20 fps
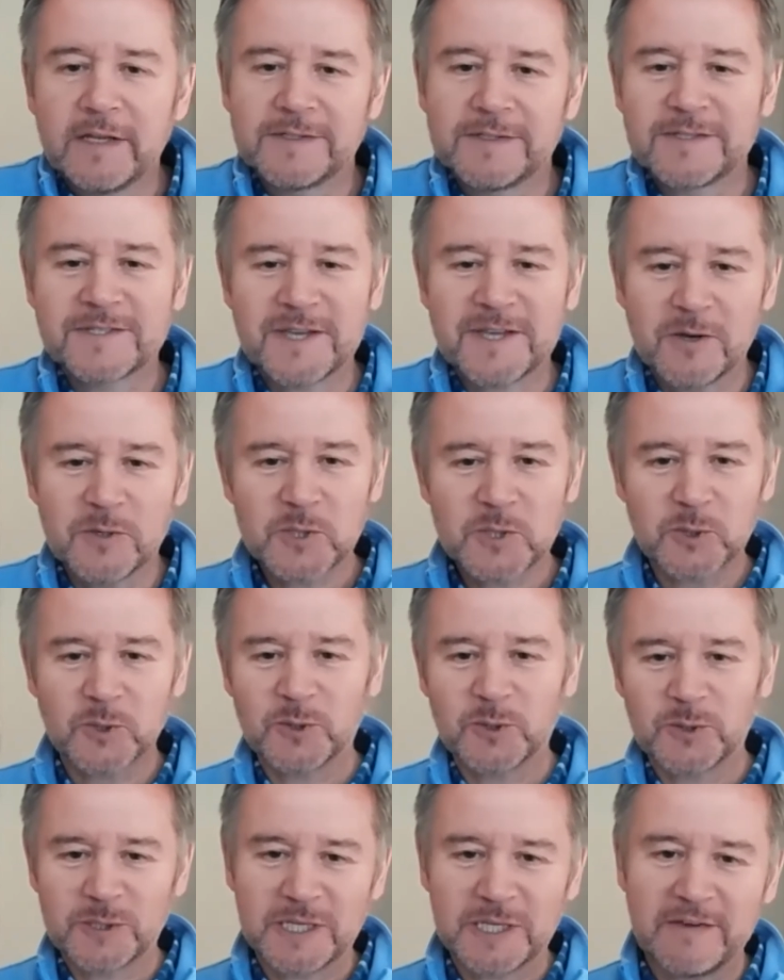and
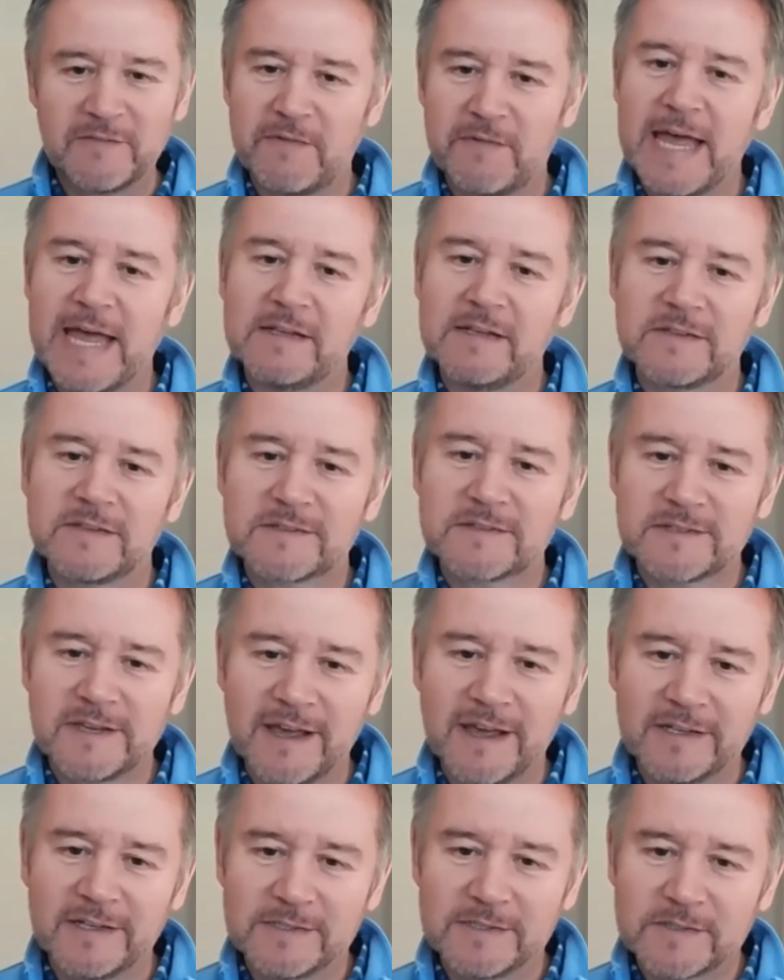social events.
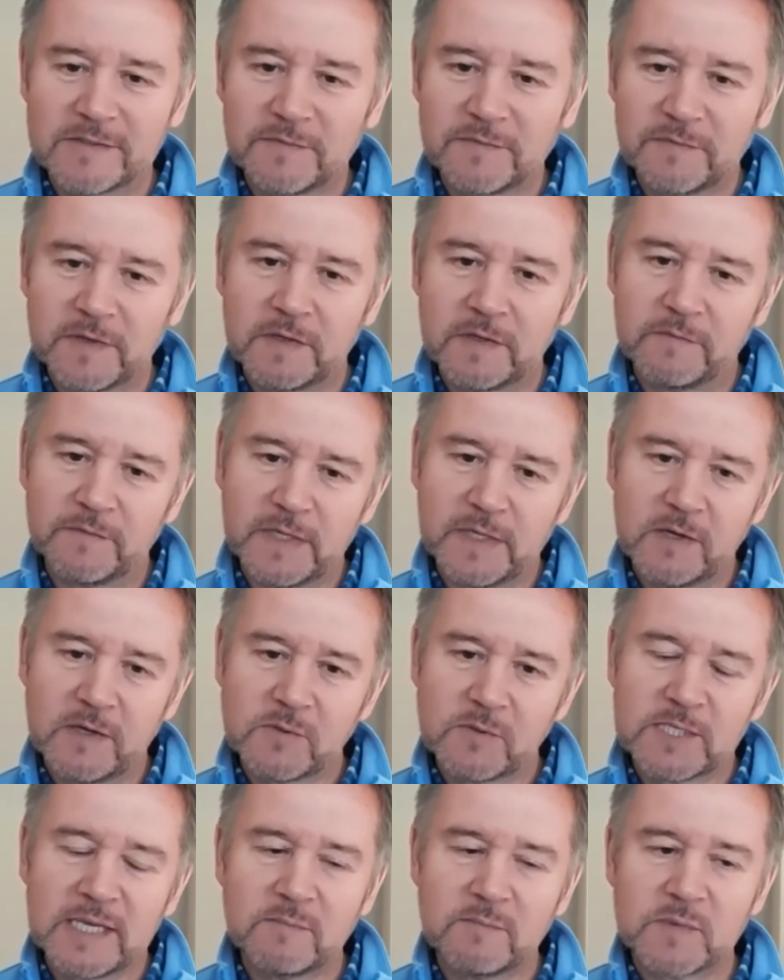And for
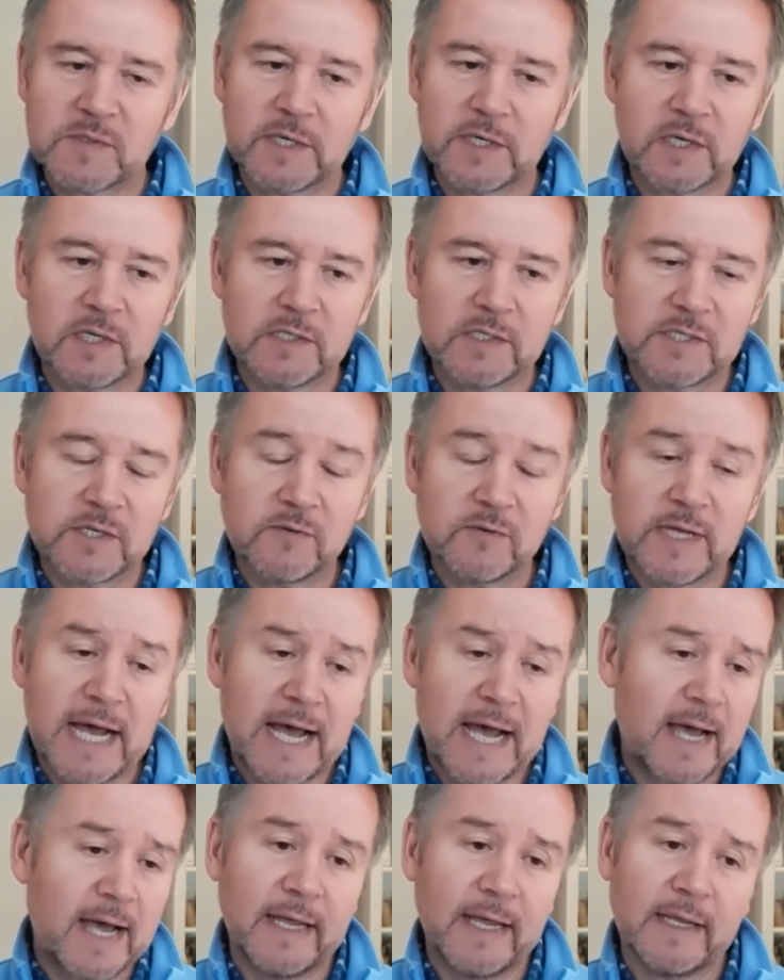those teams that can do
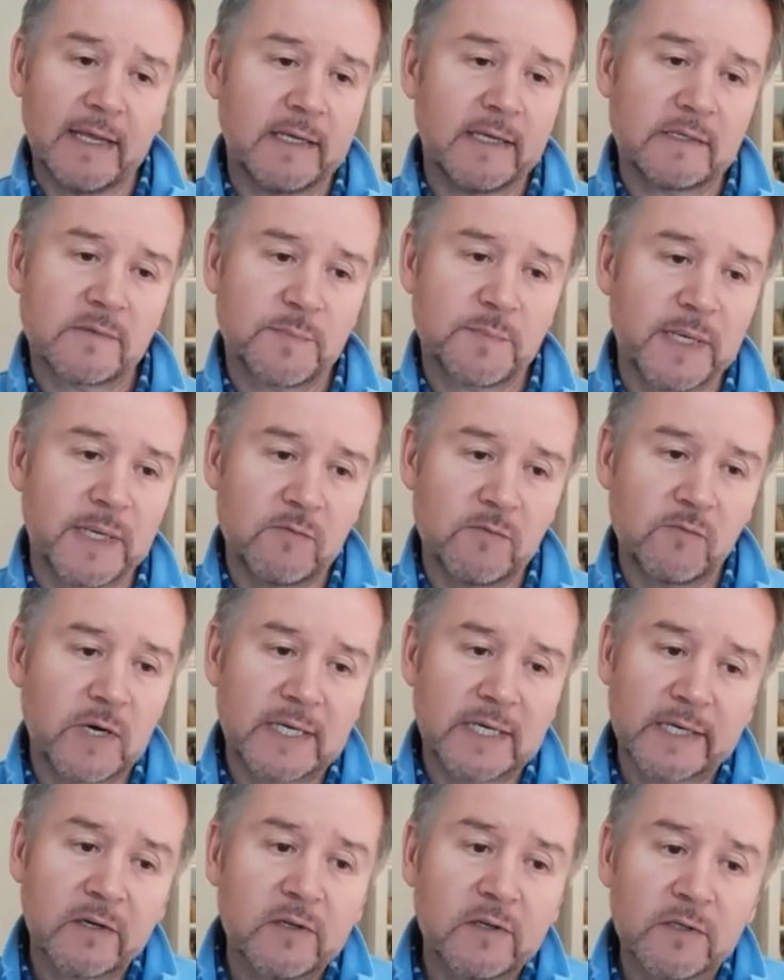that, it's been
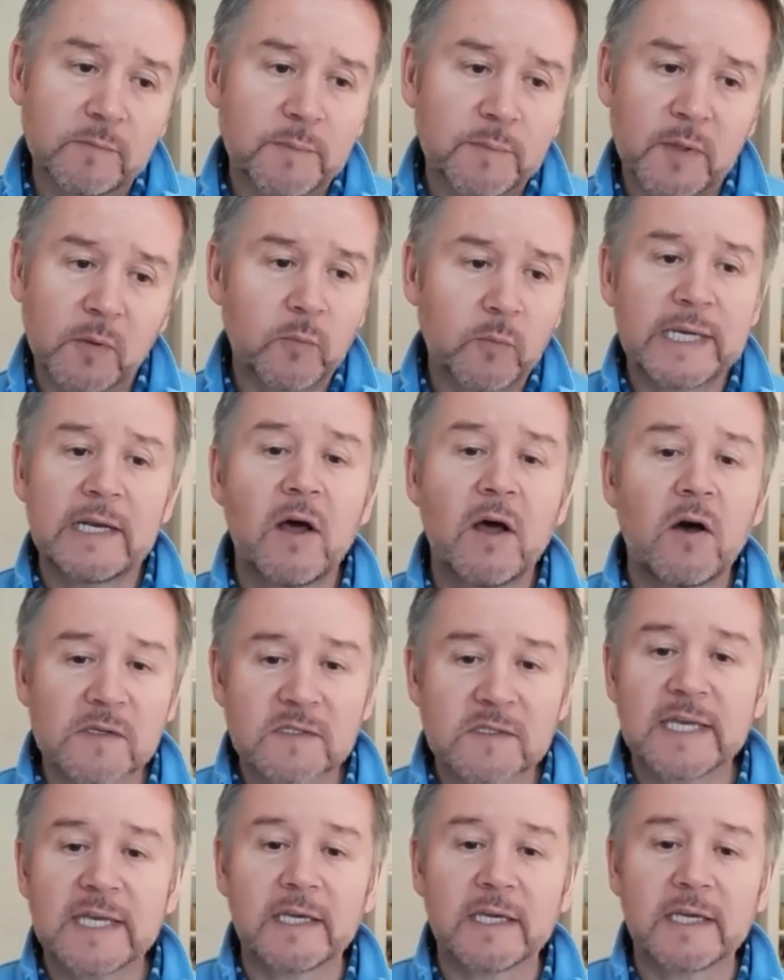really good. But we're not
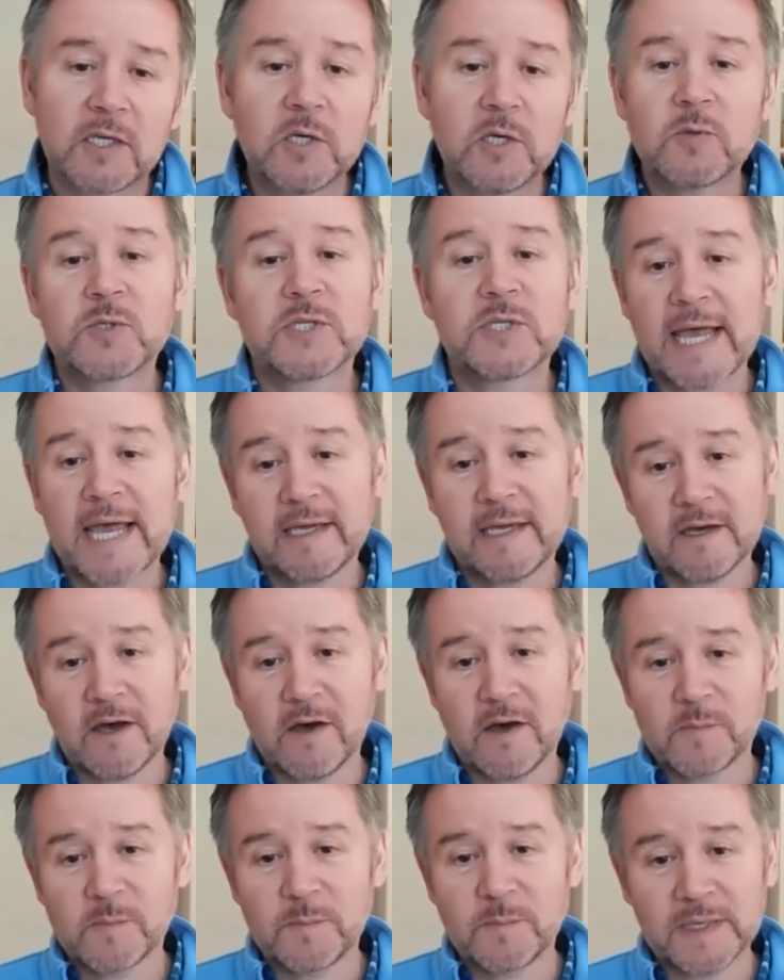seeing huge take
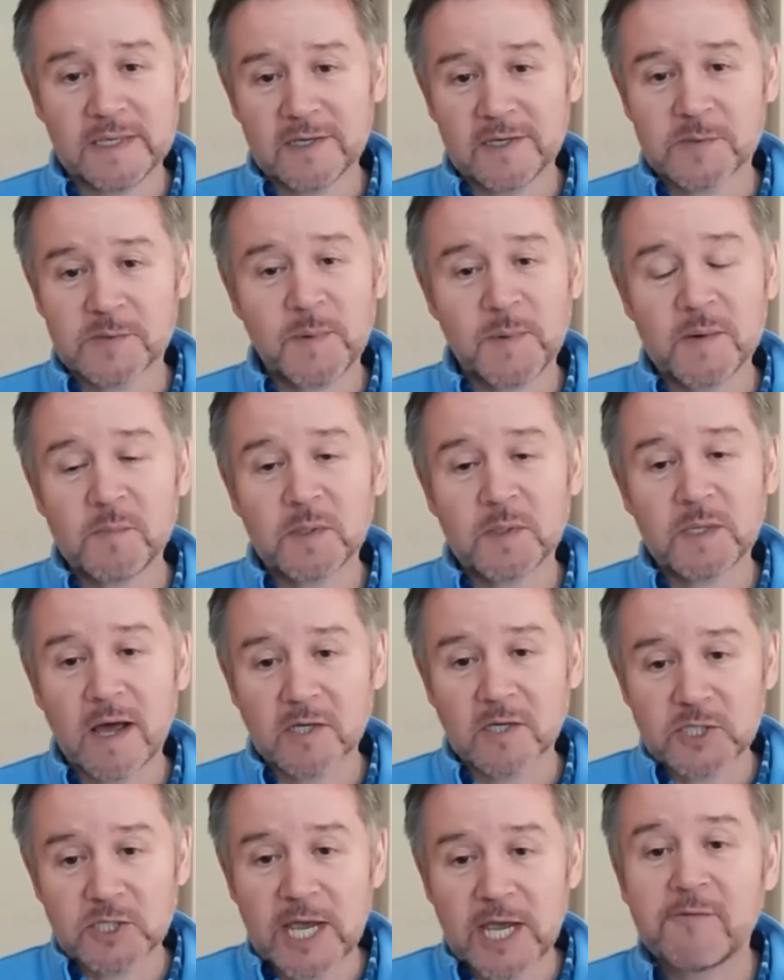up because people
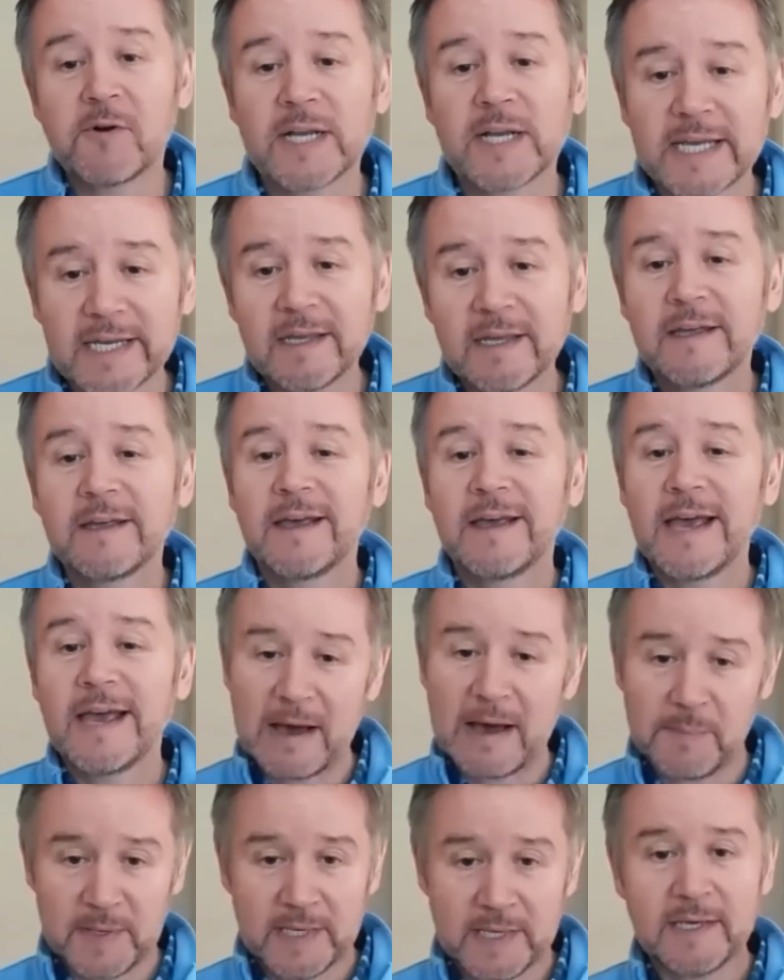are generally
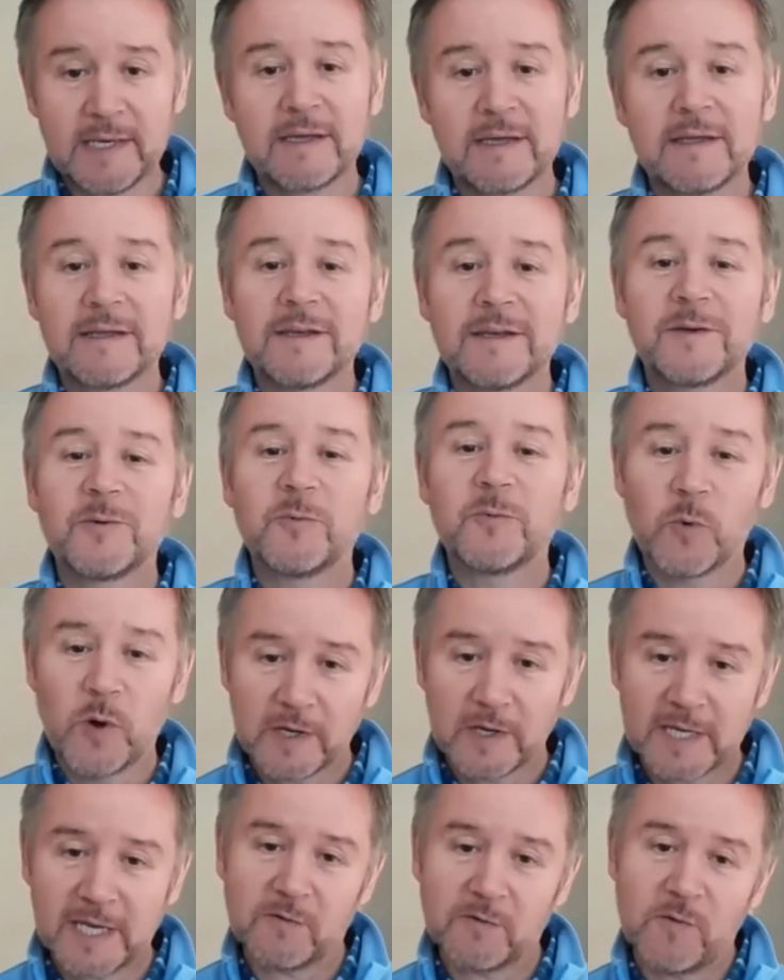happy
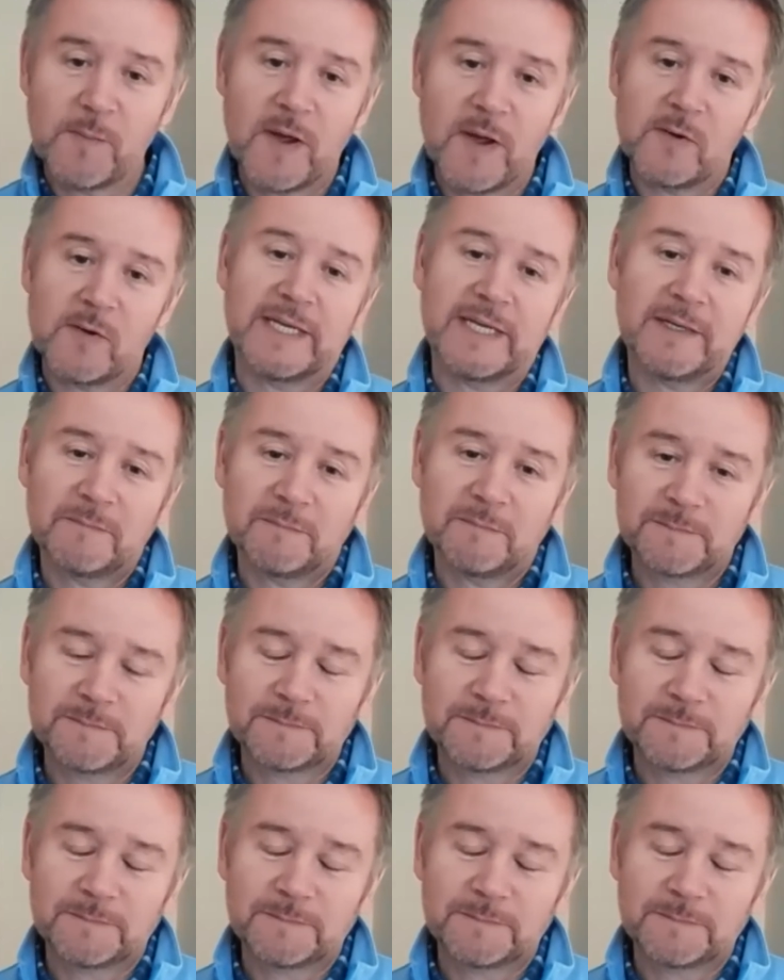working remotely.